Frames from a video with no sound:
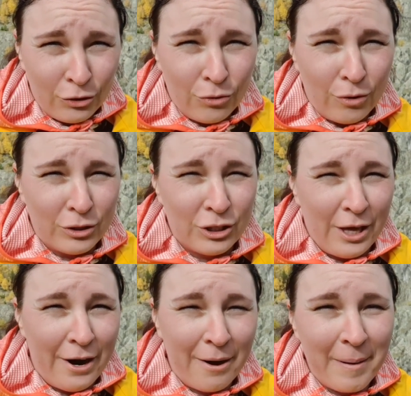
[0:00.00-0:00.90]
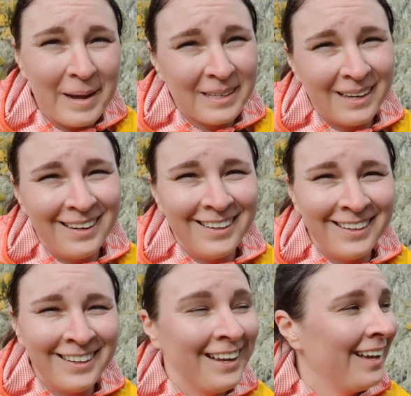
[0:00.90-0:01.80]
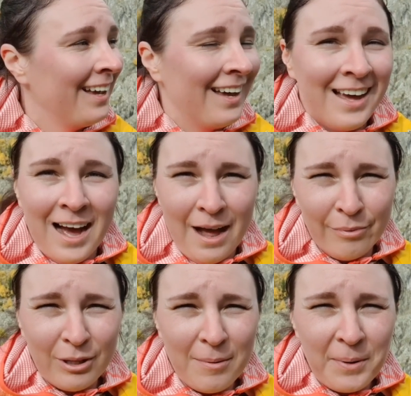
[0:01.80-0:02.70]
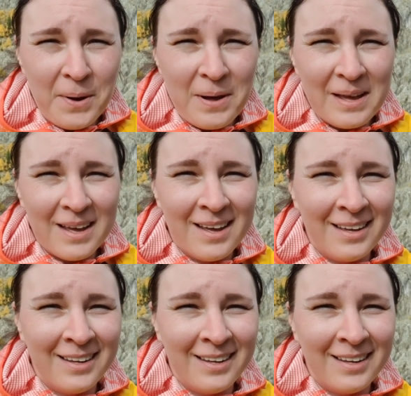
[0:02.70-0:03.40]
gorge there. But I will keep going.